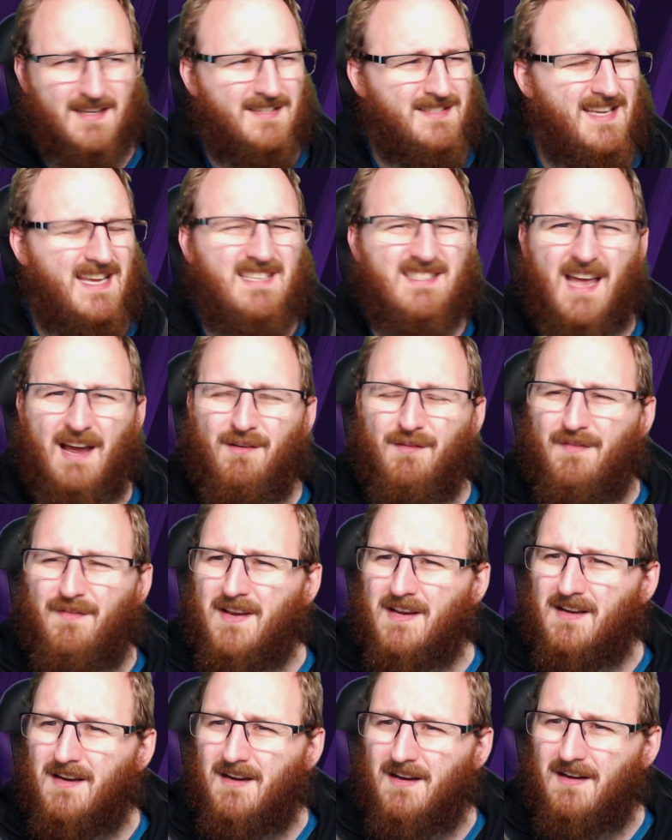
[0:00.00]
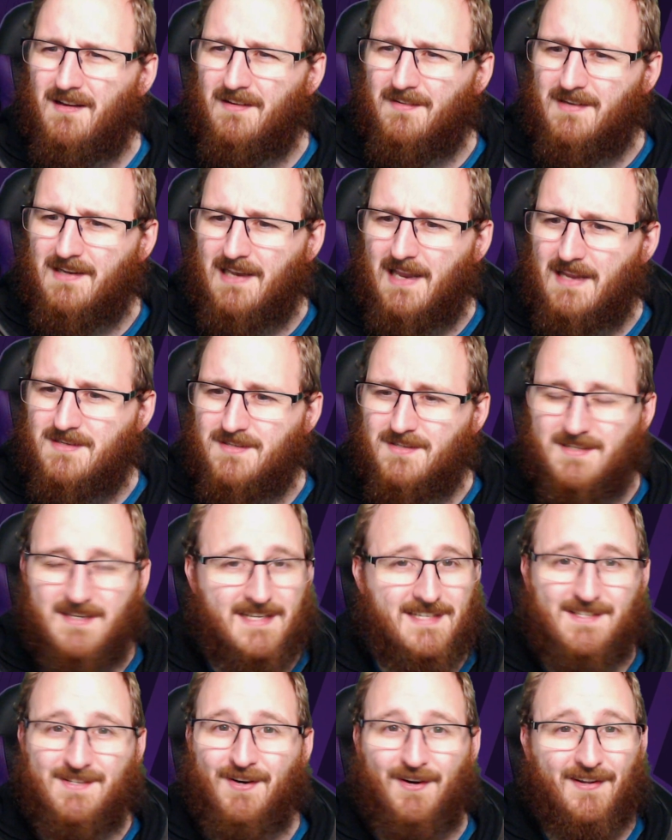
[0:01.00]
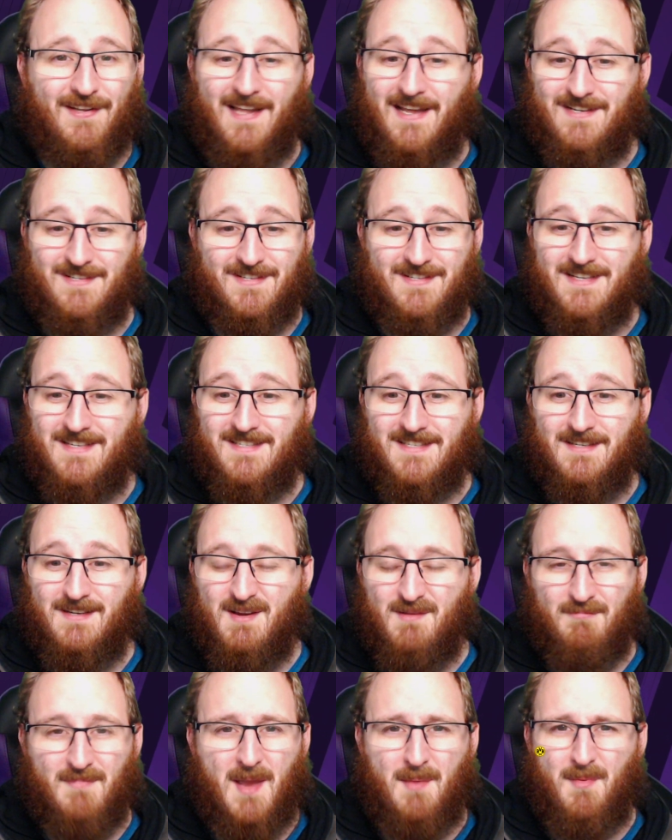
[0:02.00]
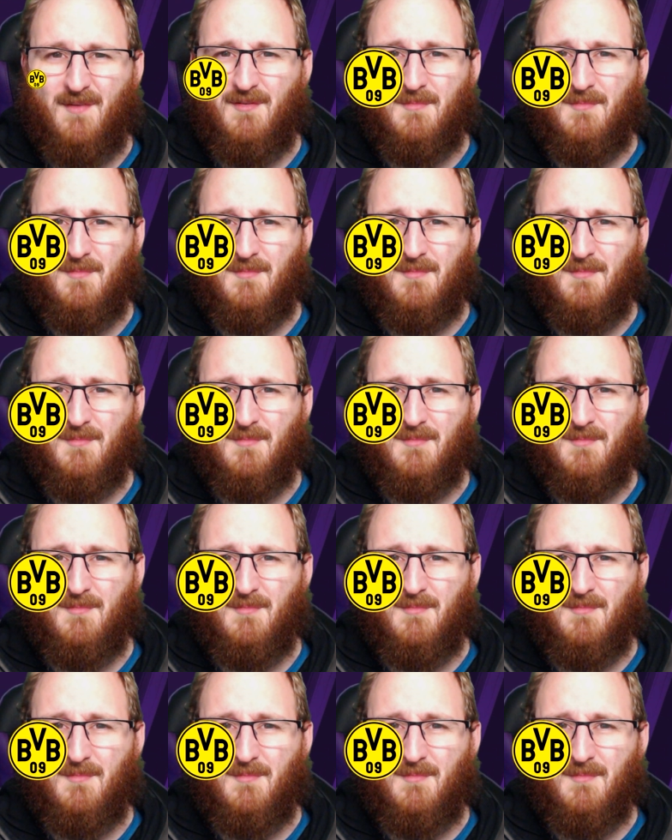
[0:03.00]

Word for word: Is, is Alfinger Haaland a legend? He's not a legend, is he? Maybe for